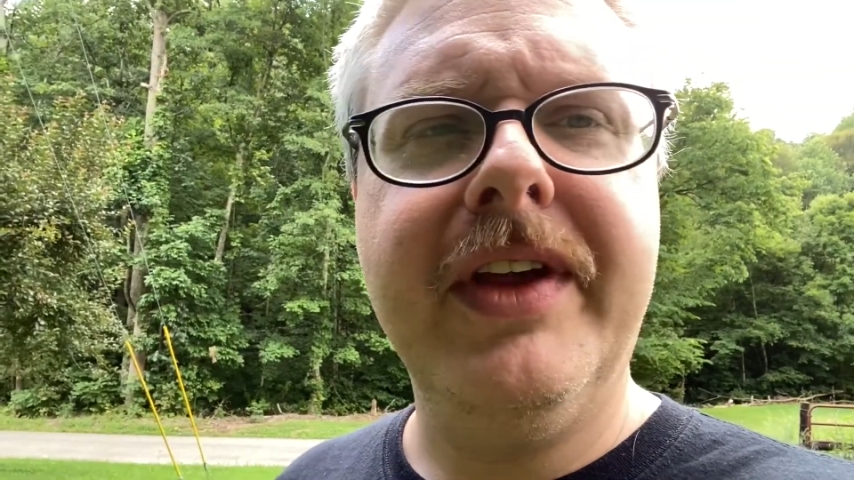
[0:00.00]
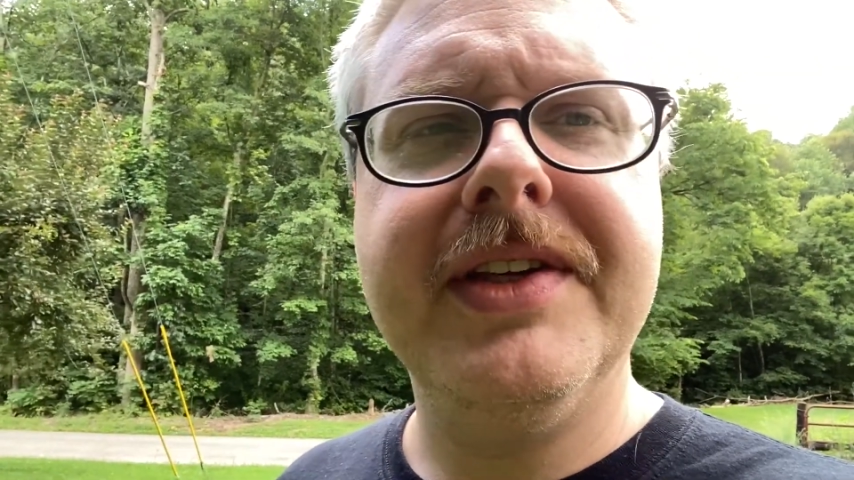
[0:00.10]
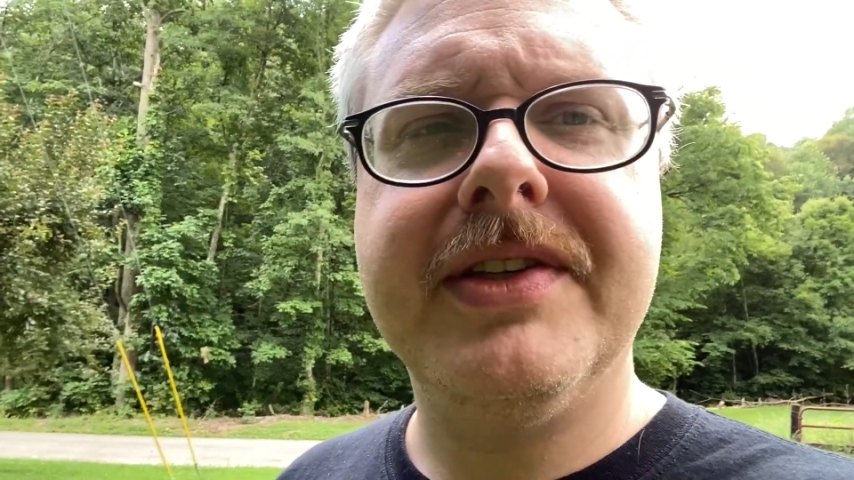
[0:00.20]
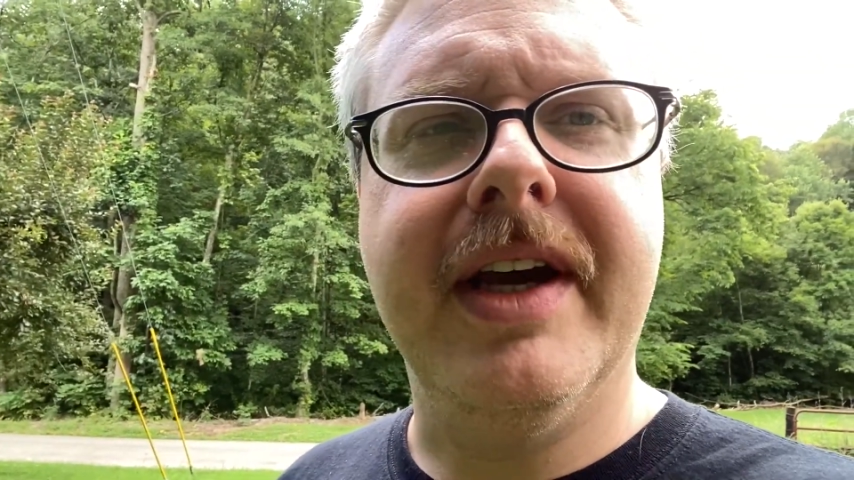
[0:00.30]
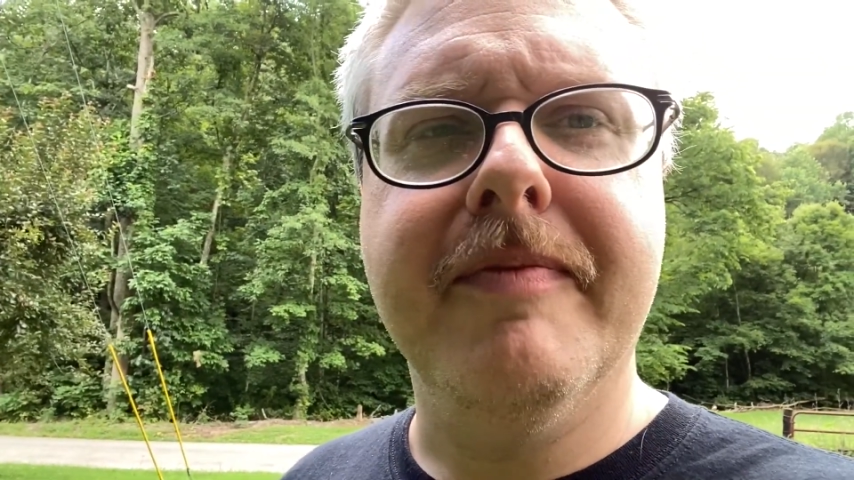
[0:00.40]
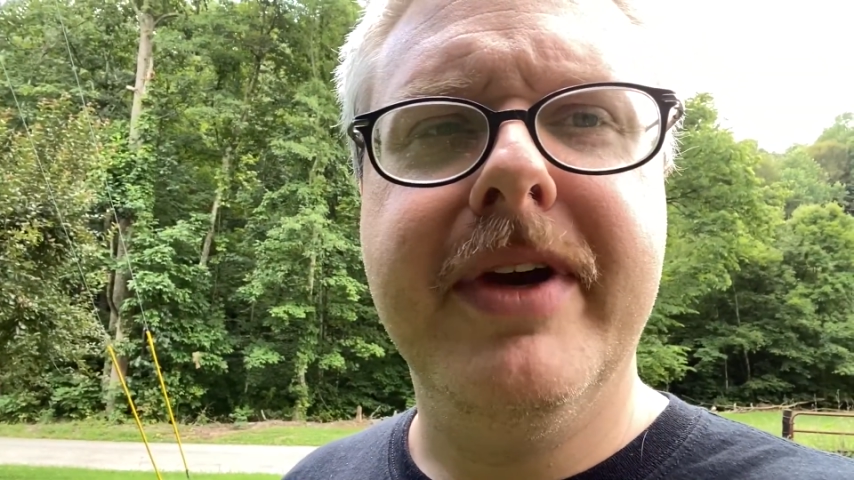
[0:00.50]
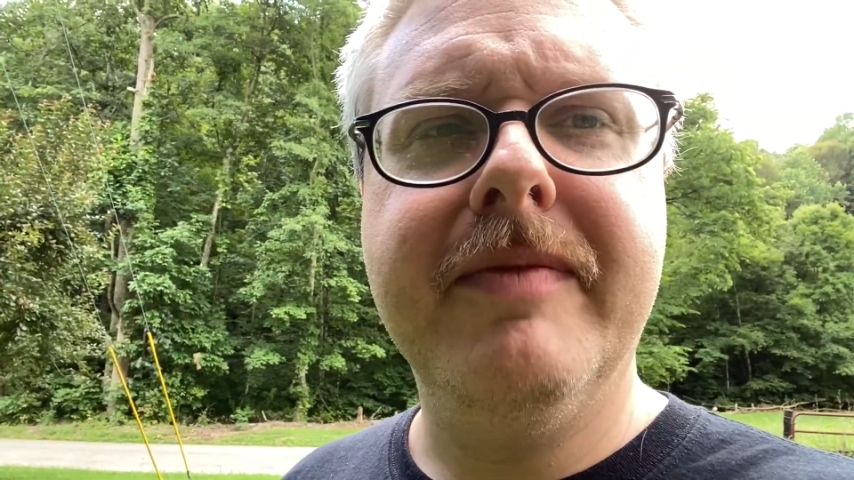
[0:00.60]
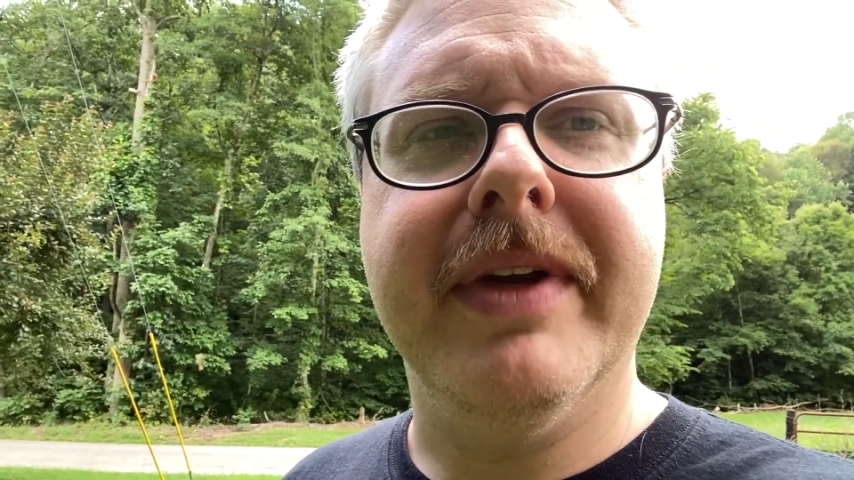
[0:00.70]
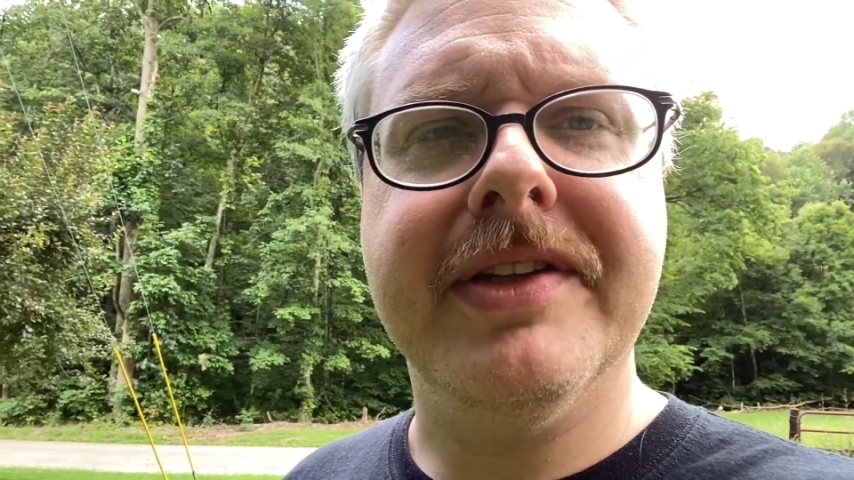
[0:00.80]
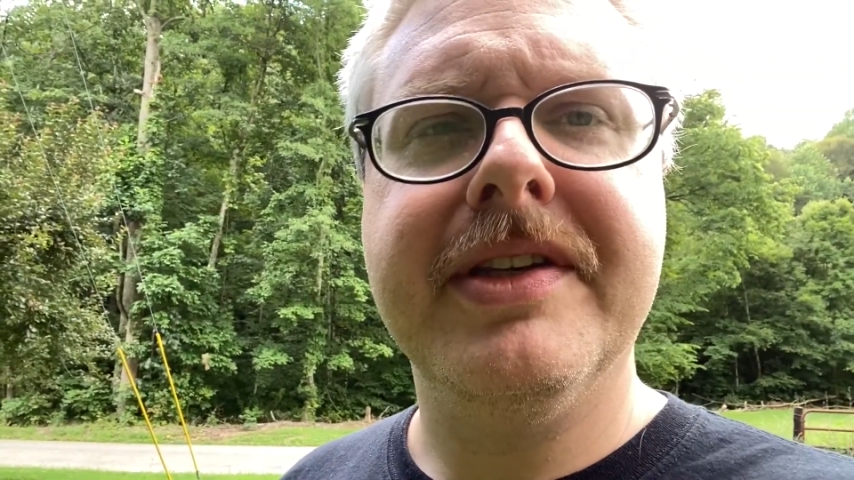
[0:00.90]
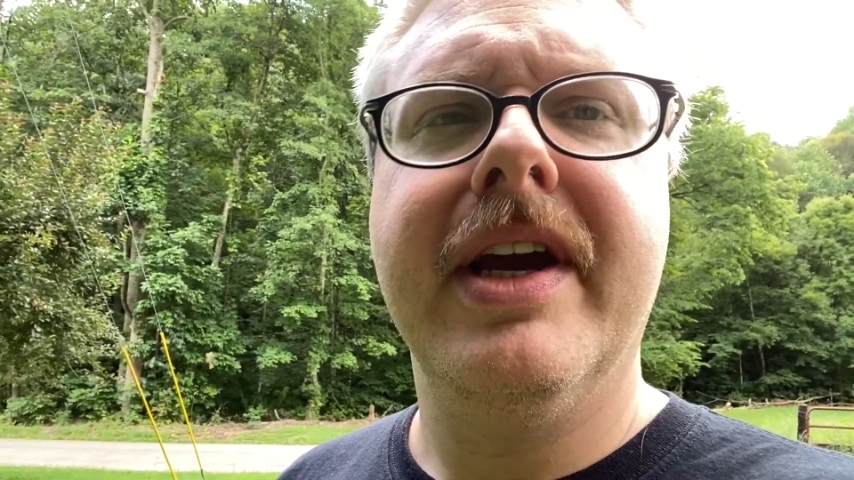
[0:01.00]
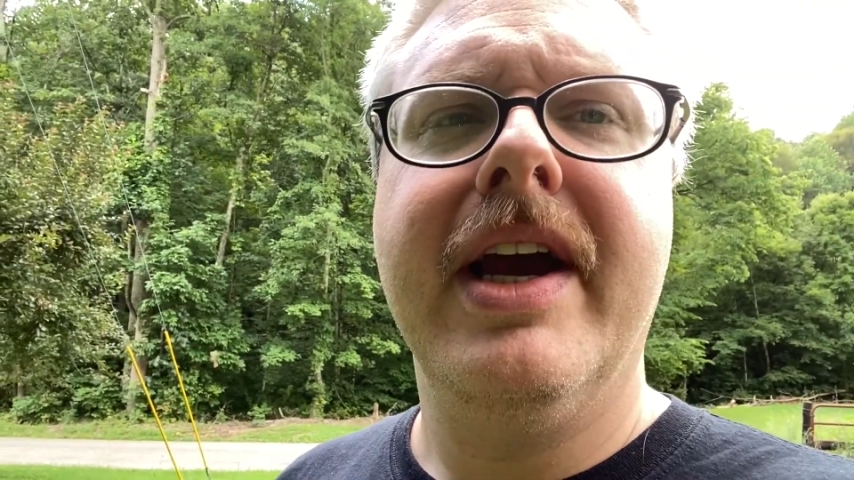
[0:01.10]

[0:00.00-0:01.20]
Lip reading: these amendments.